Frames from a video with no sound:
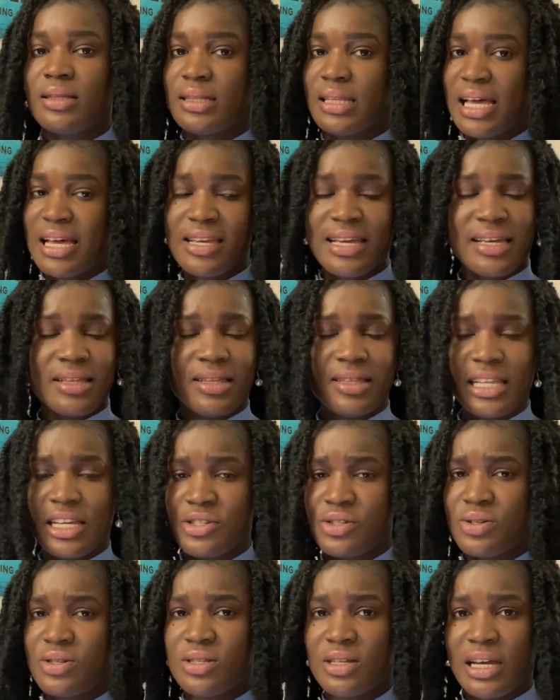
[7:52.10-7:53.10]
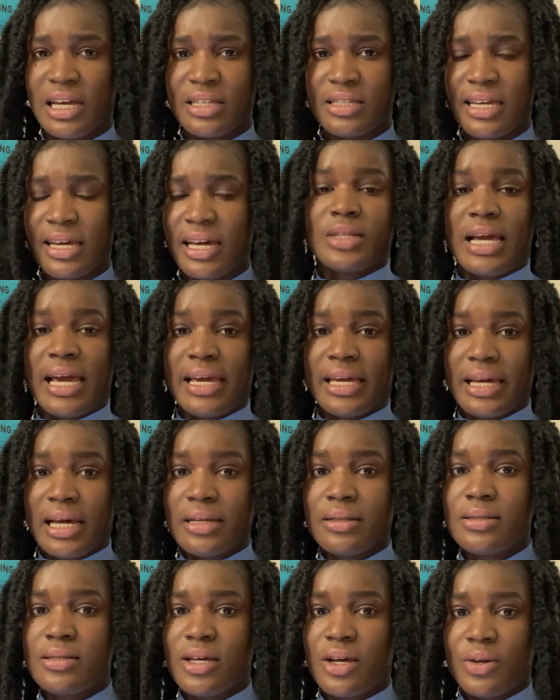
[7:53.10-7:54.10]
I think that's just the idea. I
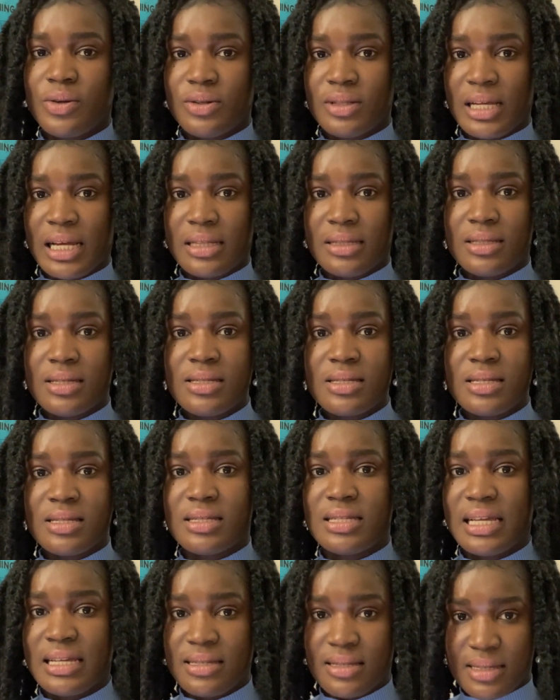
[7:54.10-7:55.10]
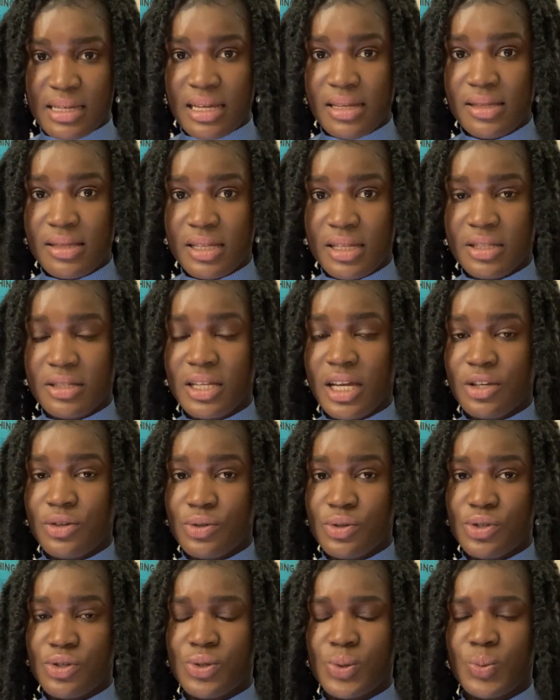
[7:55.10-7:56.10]
can't tell you that this is the exact thing that
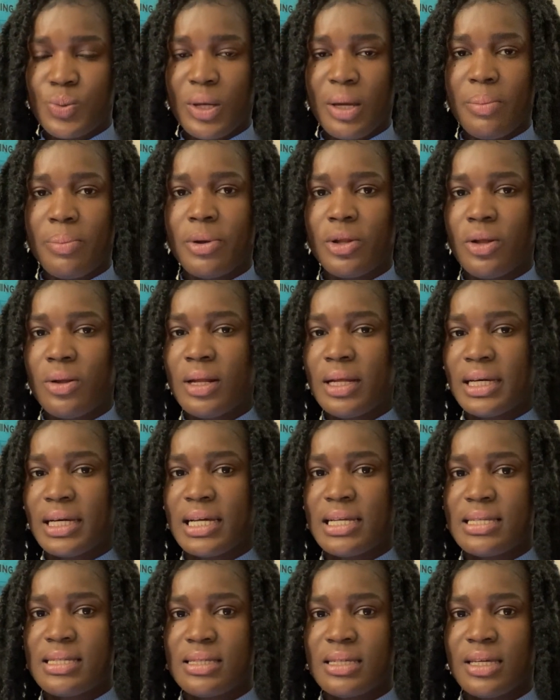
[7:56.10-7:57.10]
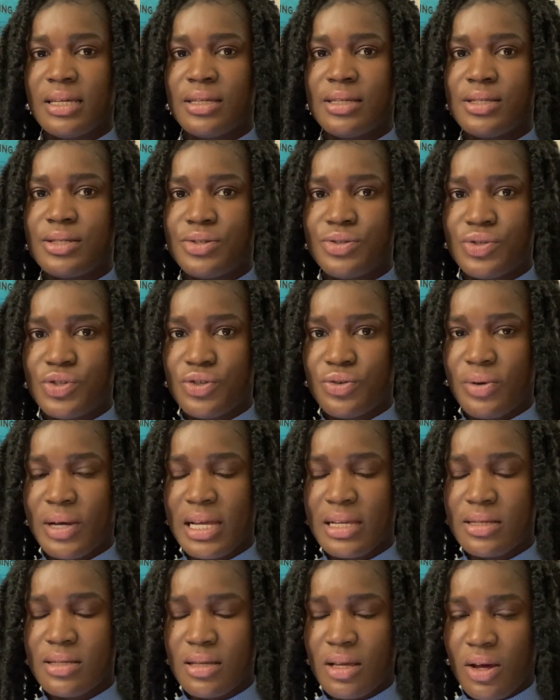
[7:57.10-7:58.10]
you should wear, but all I can say is
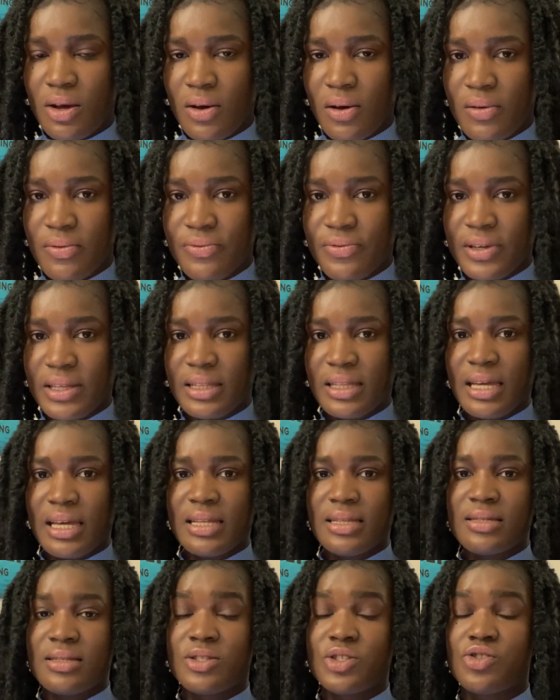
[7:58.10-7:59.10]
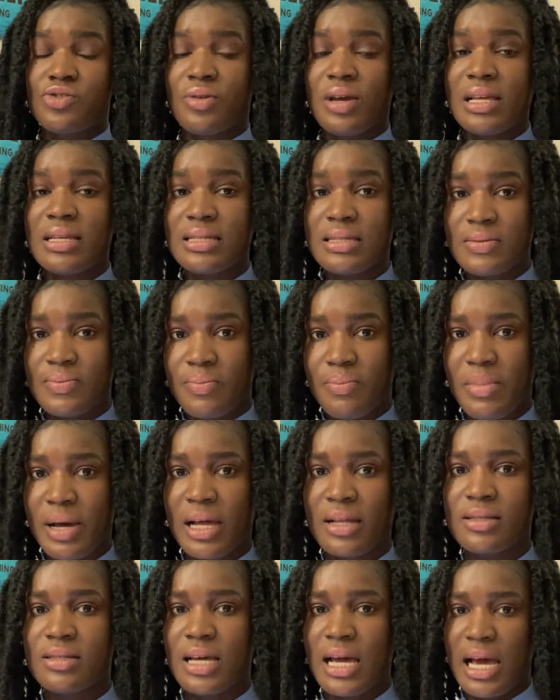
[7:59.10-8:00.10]
dress confident, dress
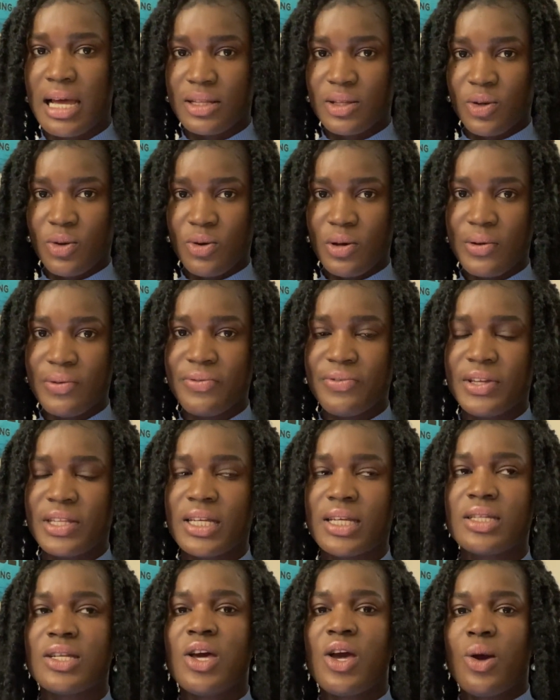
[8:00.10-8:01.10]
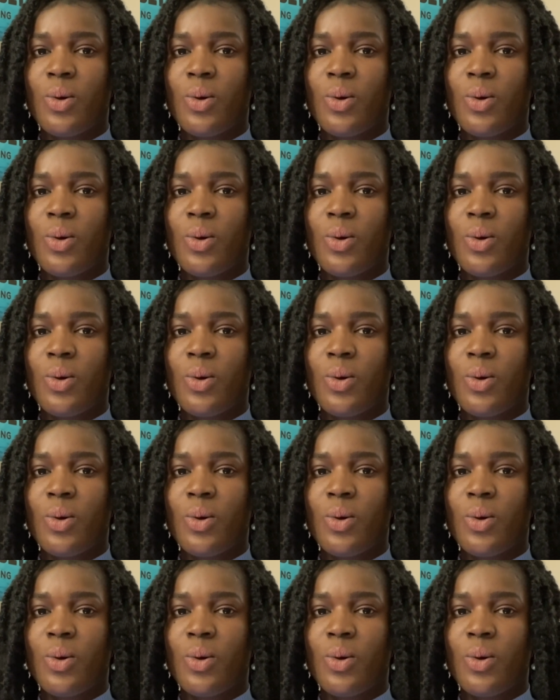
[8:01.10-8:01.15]
smart and confident.